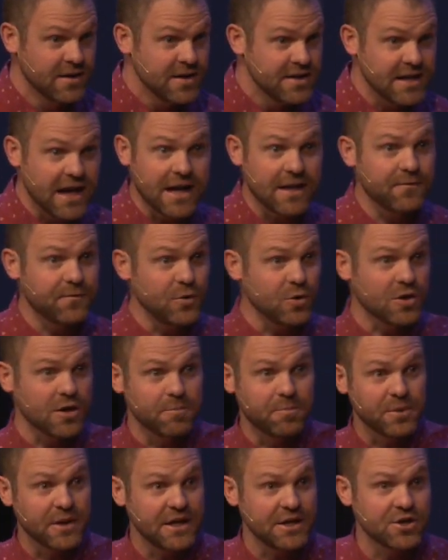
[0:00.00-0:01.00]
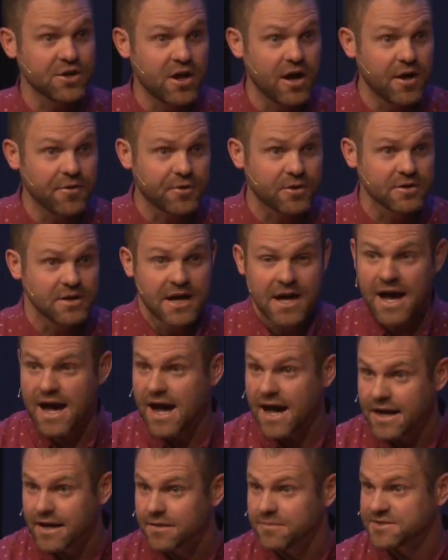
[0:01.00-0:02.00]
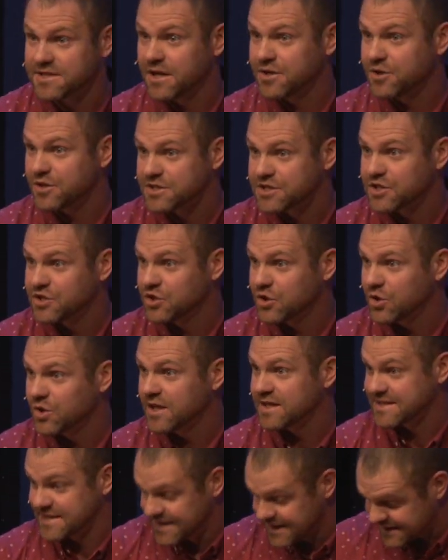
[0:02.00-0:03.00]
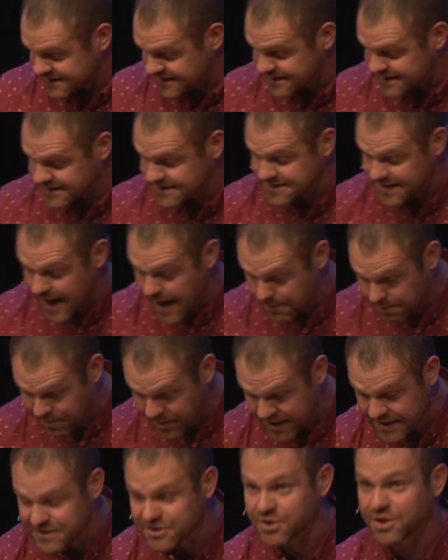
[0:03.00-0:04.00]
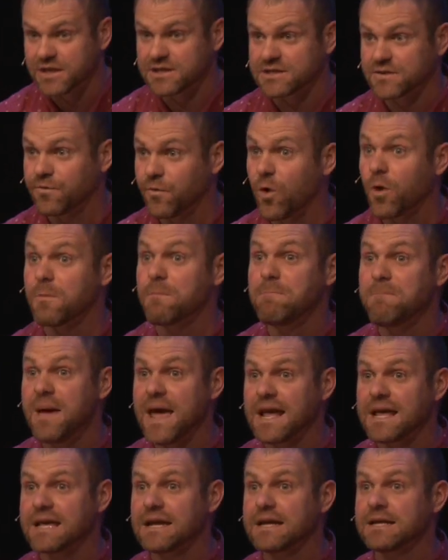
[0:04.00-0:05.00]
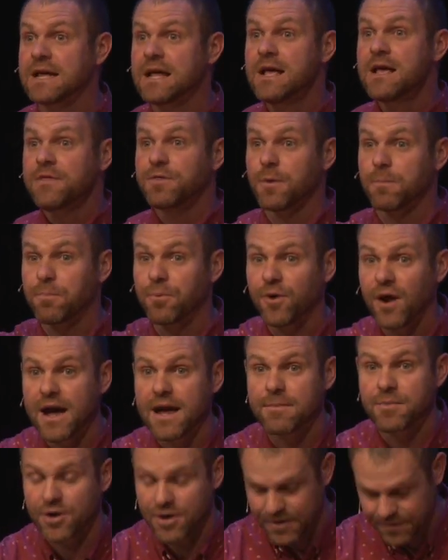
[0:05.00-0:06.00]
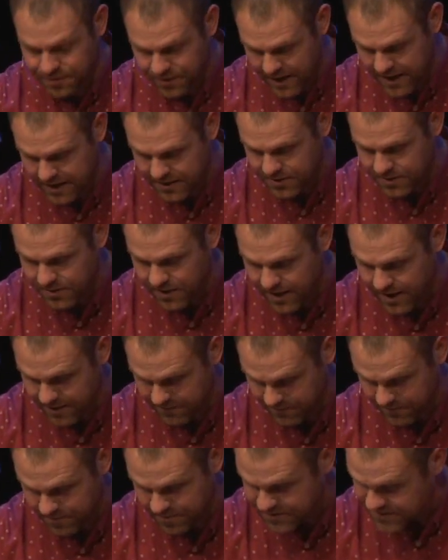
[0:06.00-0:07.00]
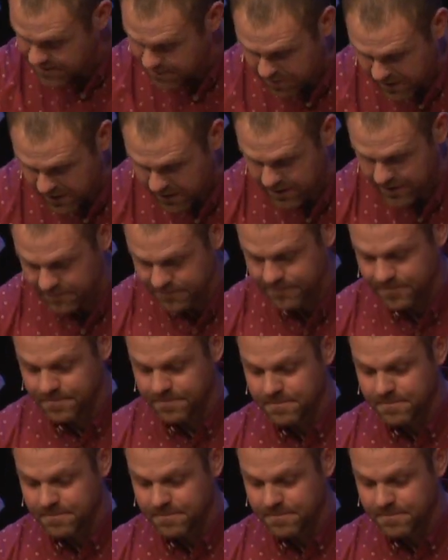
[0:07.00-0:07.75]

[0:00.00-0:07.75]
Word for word: Not if you complete your other items on your to do list. This is the top. Be transformed. Make it the primary thing in your life. It's imperative.